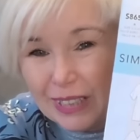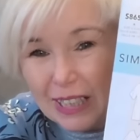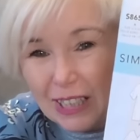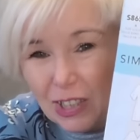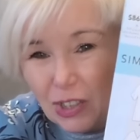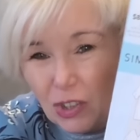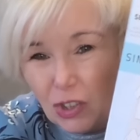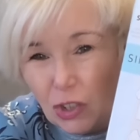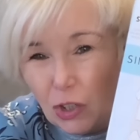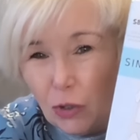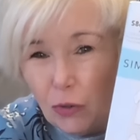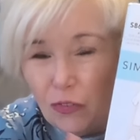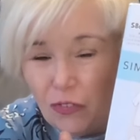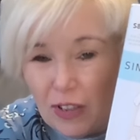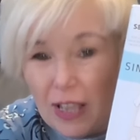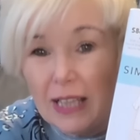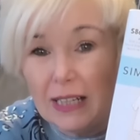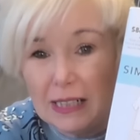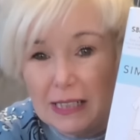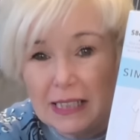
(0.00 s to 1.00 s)
So
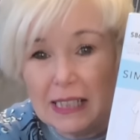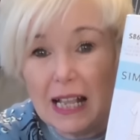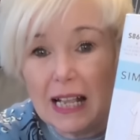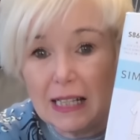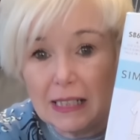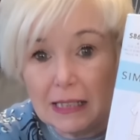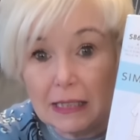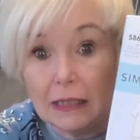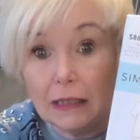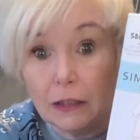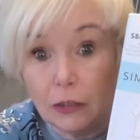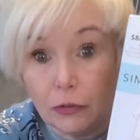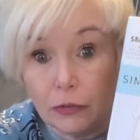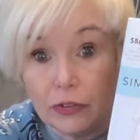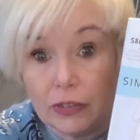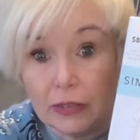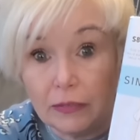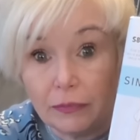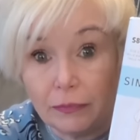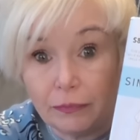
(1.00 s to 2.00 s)
fairly size
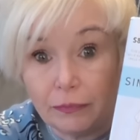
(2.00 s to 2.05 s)
inclusive.